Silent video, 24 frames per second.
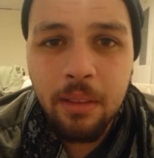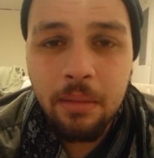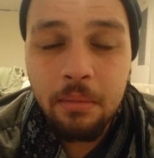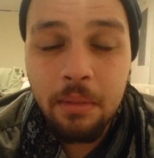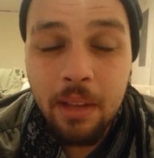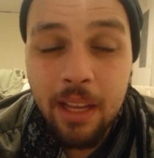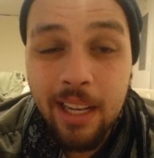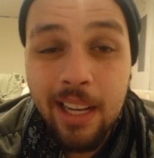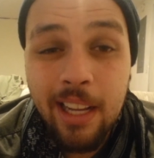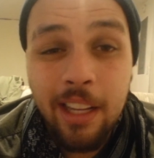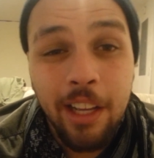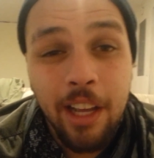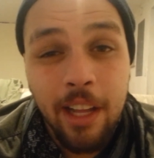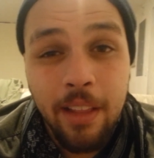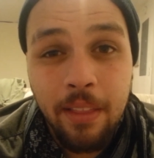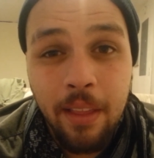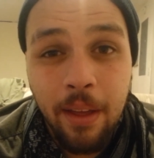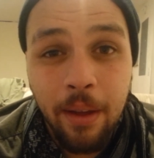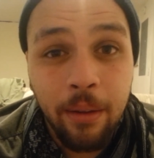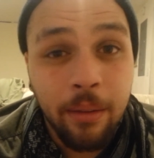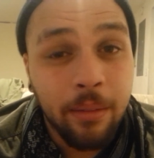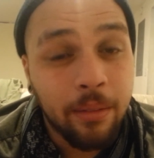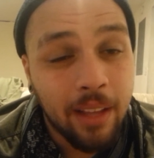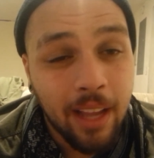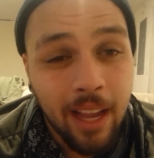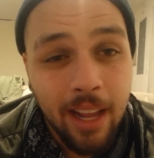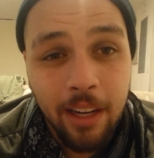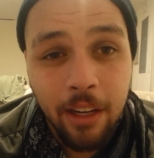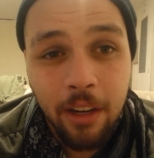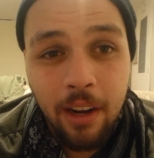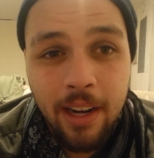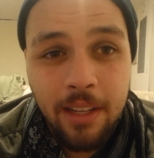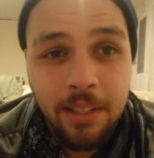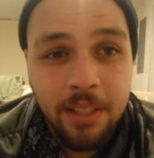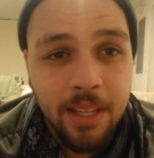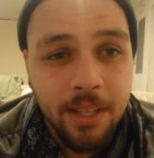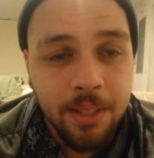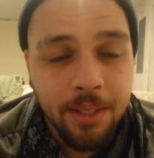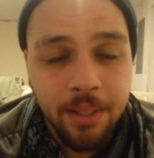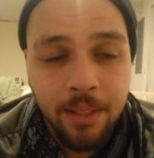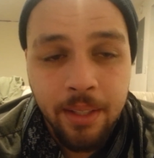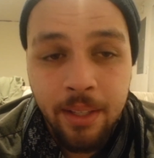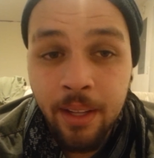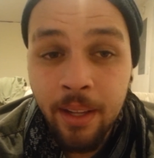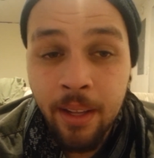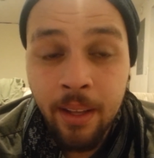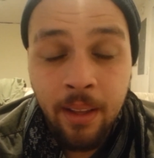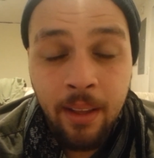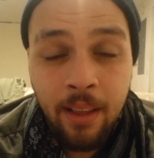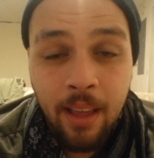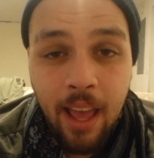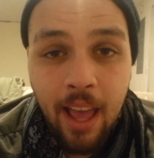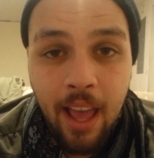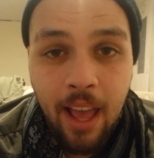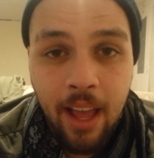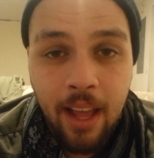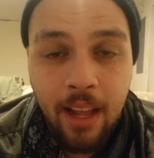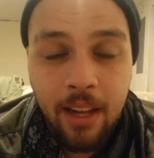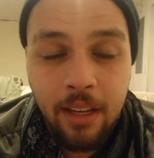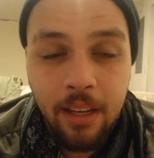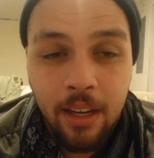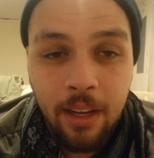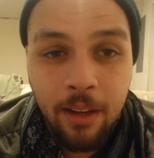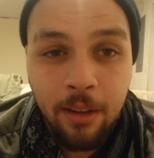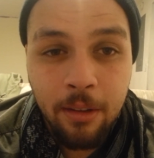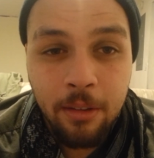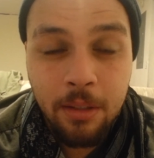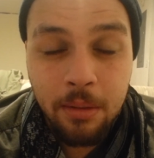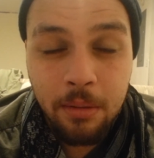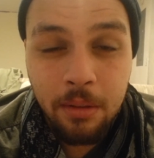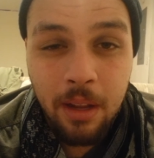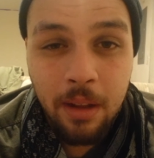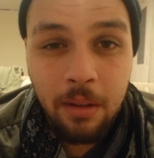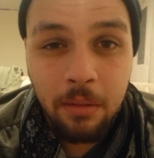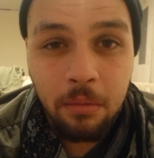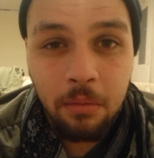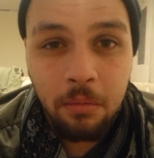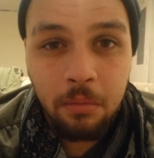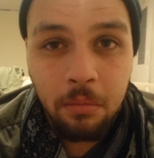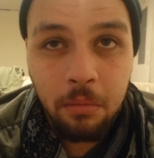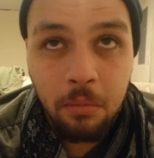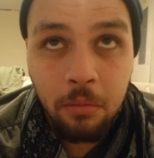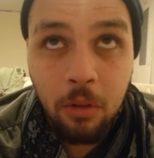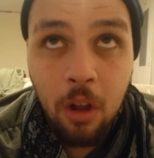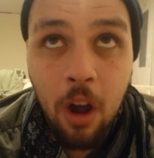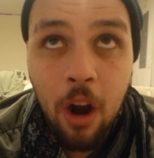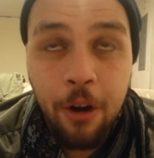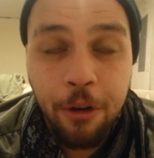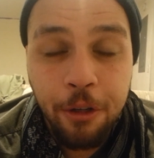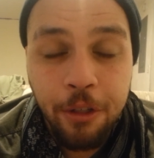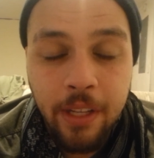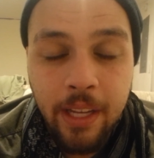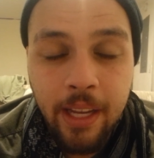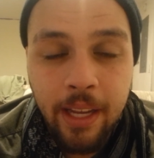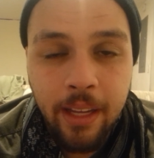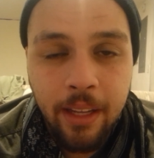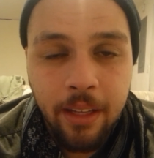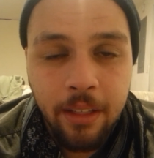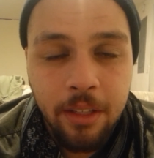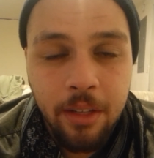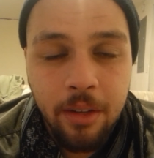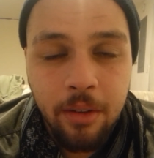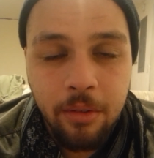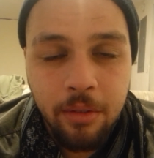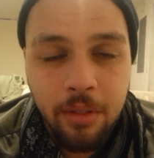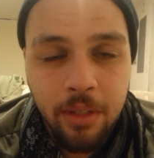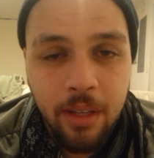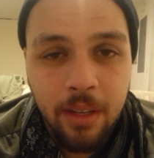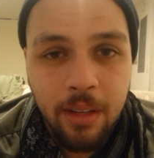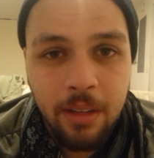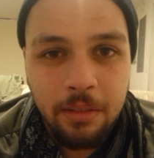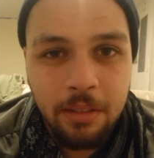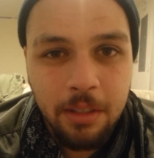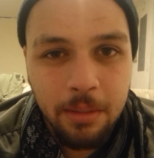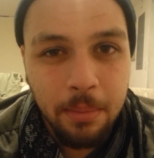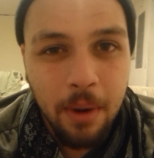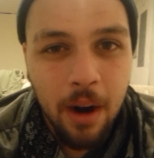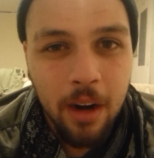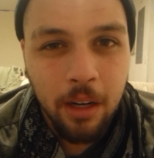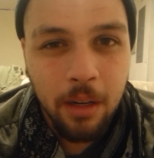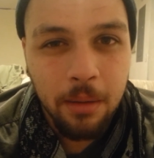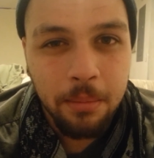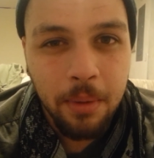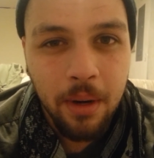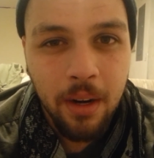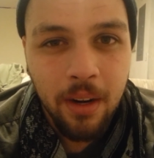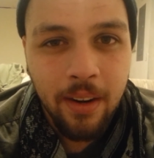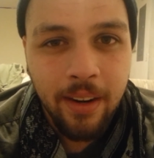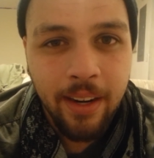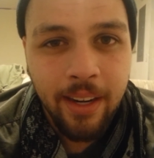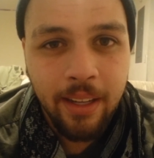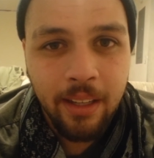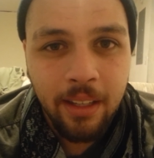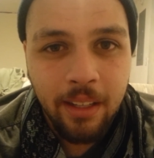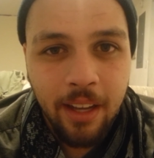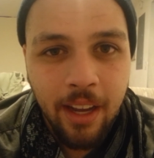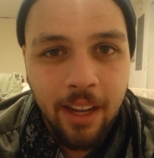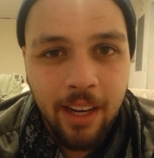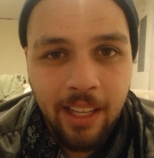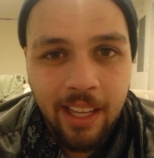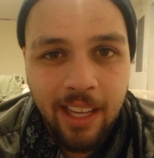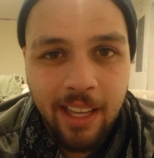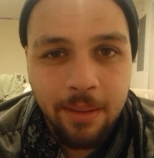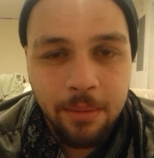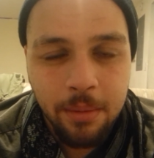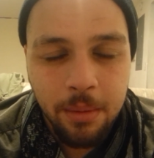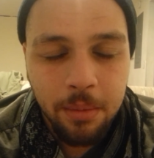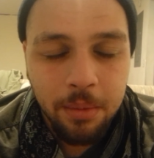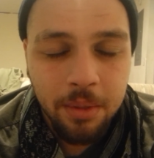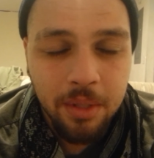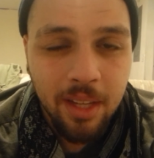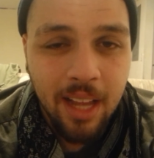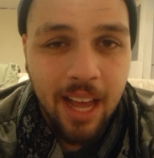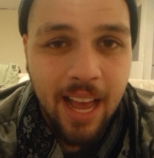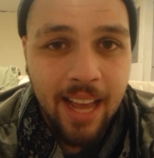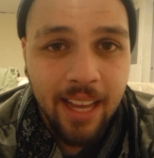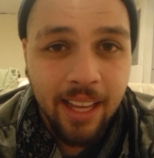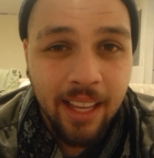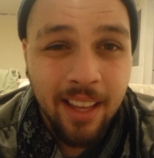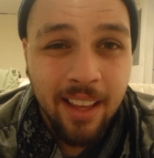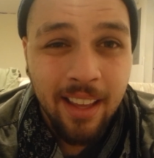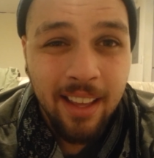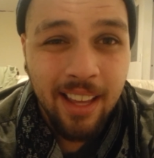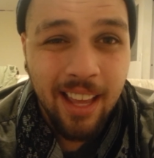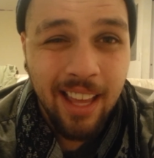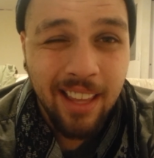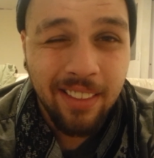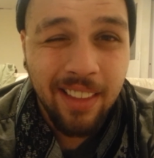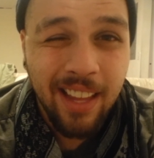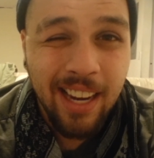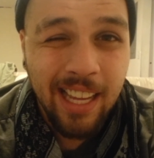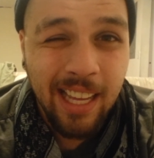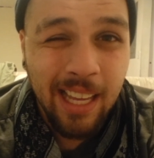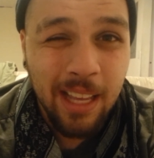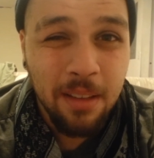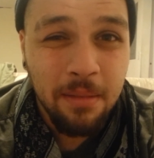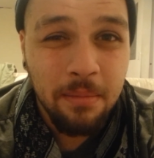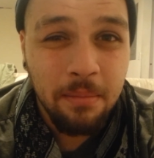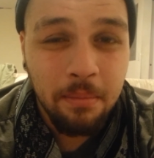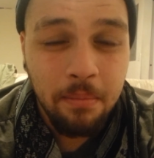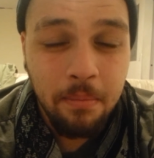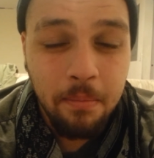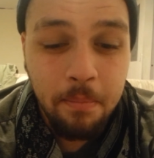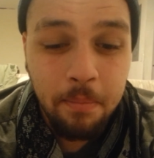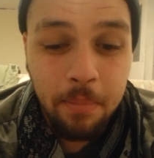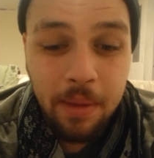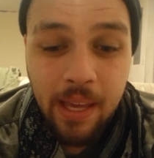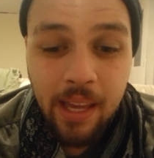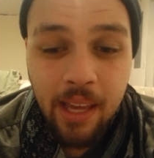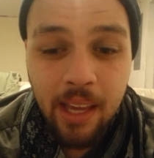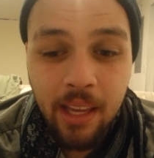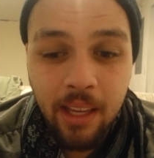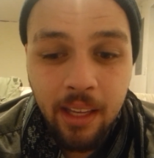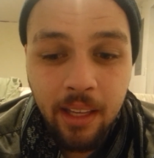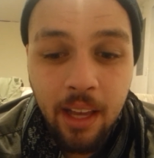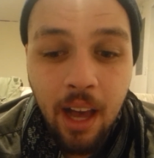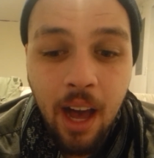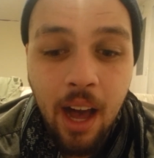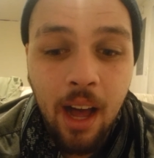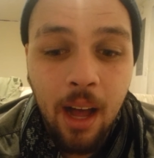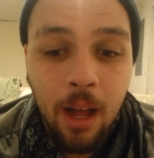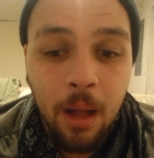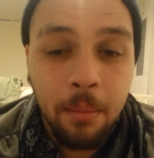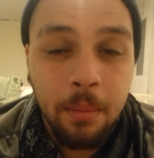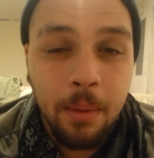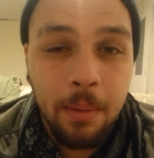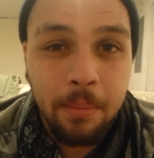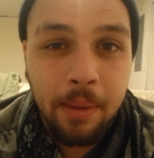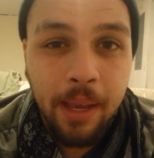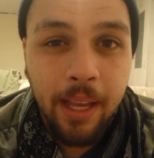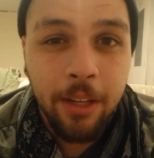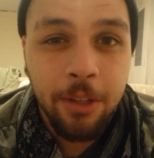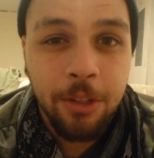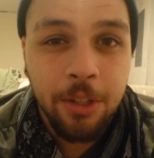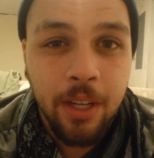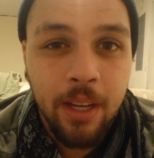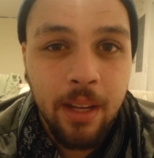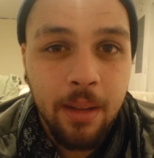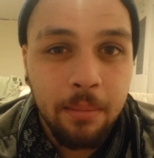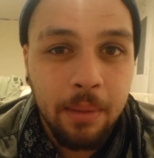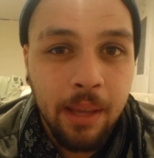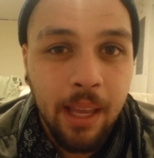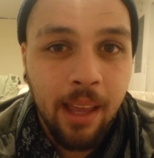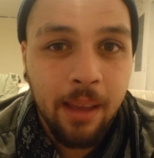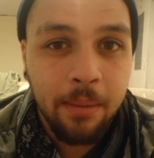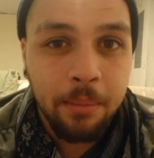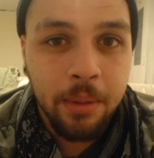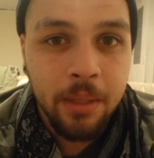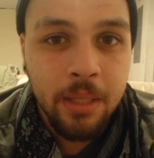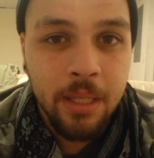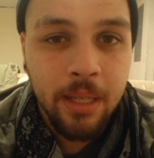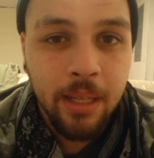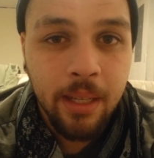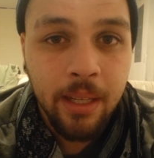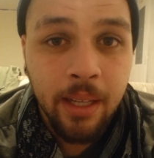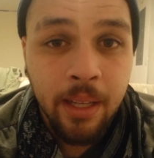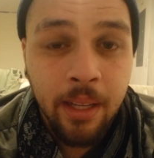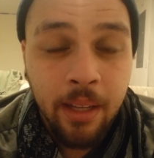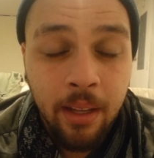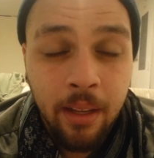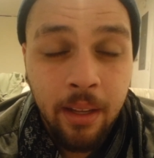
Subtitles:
He did good though. He had a great season, and largely due to DeMarco Murray cutting him some slack and letting him be calm and patient and be able to